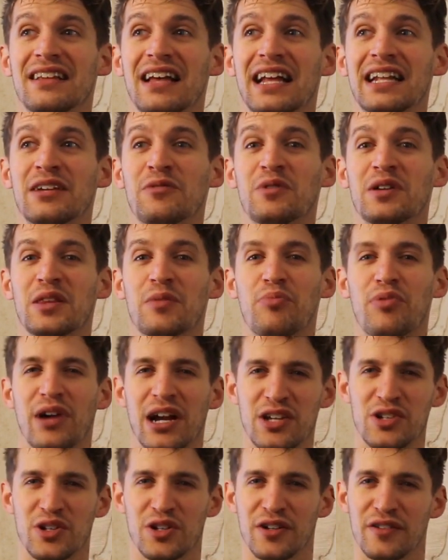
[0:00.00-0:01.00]
didn't want the
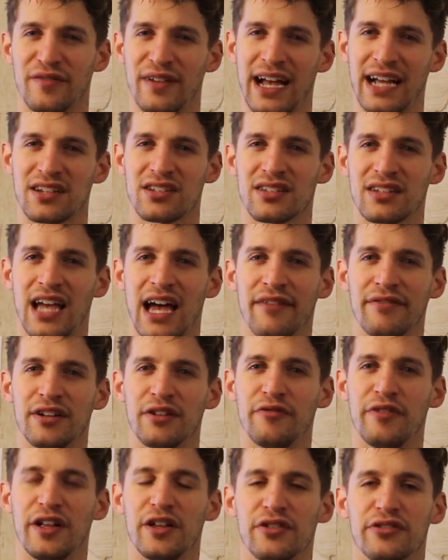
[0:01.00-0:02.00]
pressure of actually having
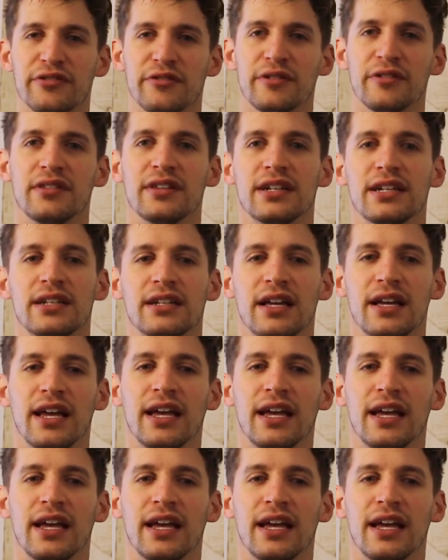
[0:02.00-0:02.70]
to follow through with it.